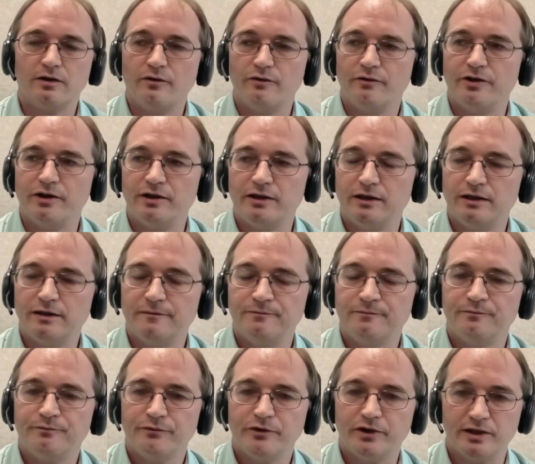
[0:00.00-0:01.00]
the
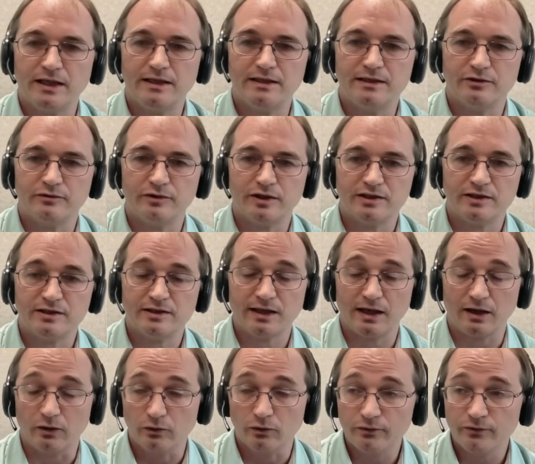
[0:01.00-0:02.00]
data
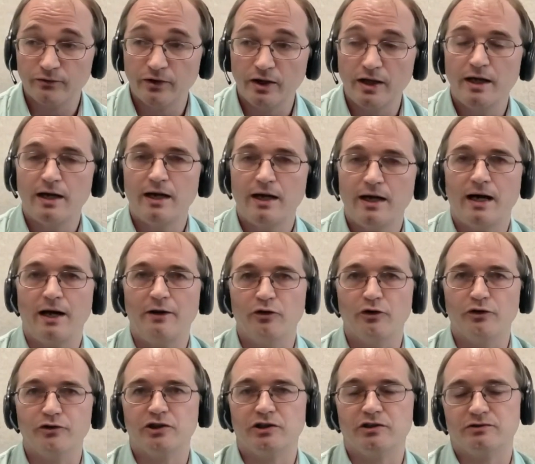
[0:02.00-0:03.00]
itself, and not
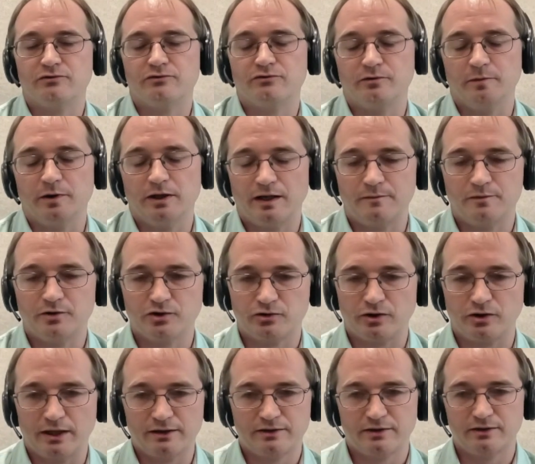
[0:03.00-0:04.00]
just from an
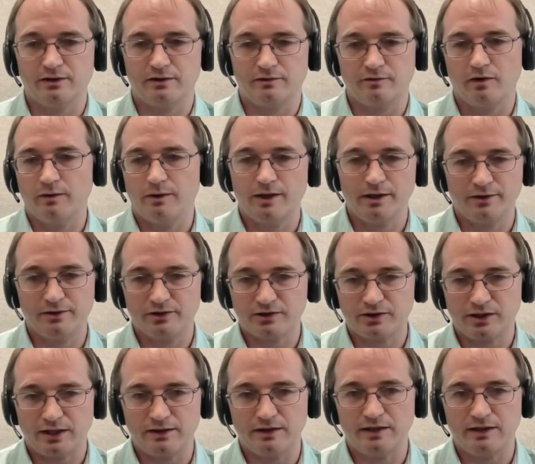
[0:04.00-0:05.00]
abstract kind of, I
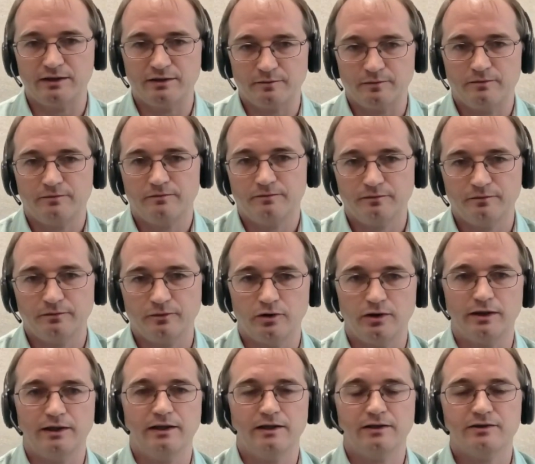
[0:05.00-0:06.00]
understand data
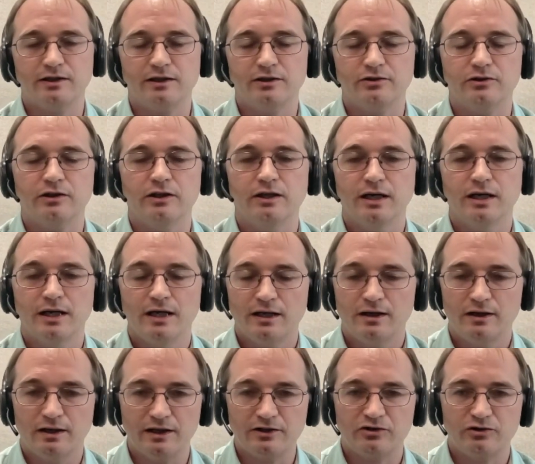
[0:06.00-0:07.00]
modeling, etc.
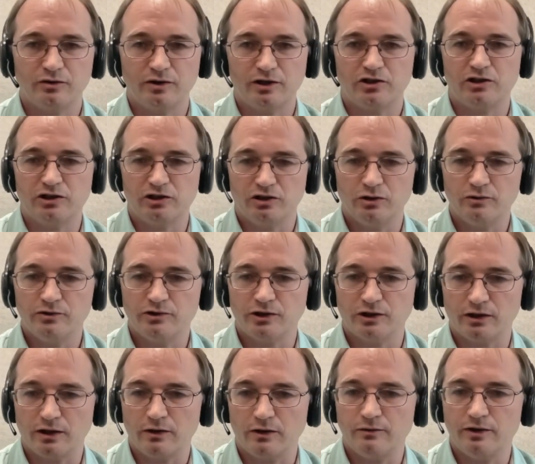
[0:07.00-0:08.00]
Unless you're actually using
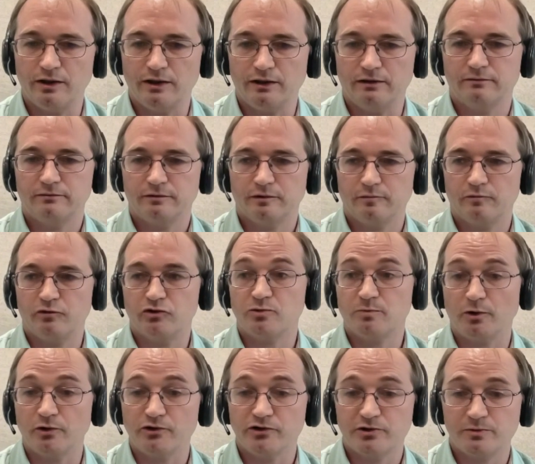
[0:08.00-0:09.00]
and owning and
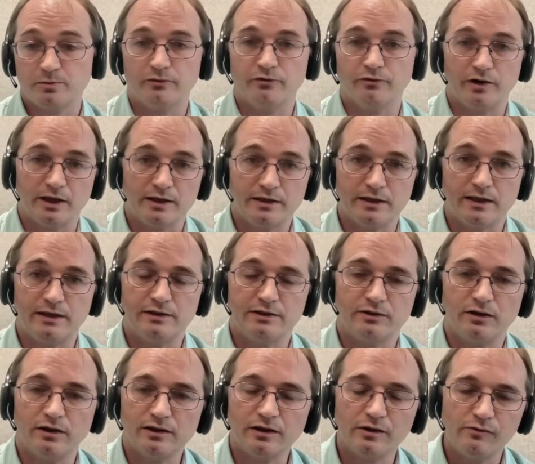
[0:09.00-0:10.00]
responsible for that data,
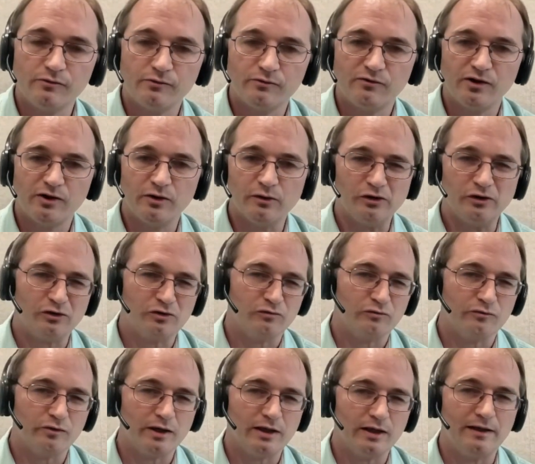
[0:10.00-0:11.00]
I don't feel you can
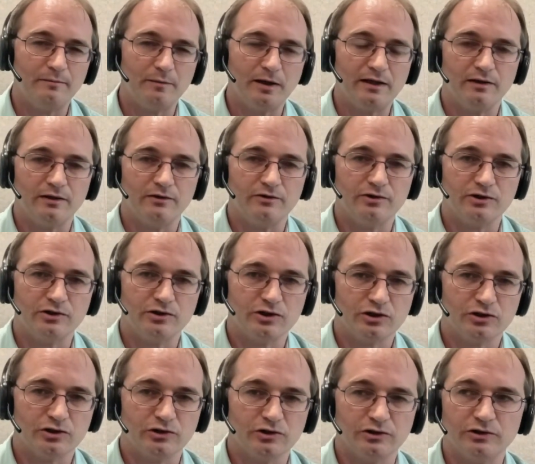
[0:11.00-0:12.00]
really make those
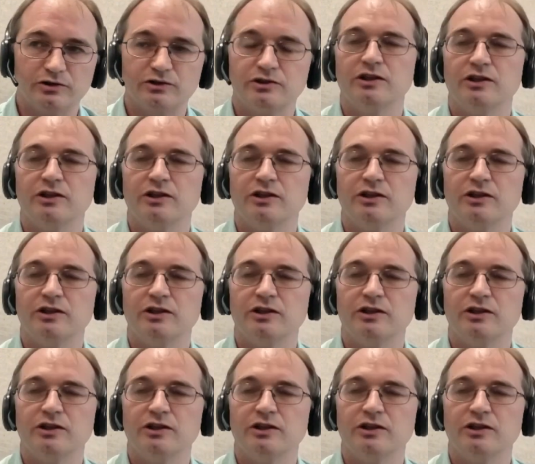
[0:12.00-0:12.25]
decisions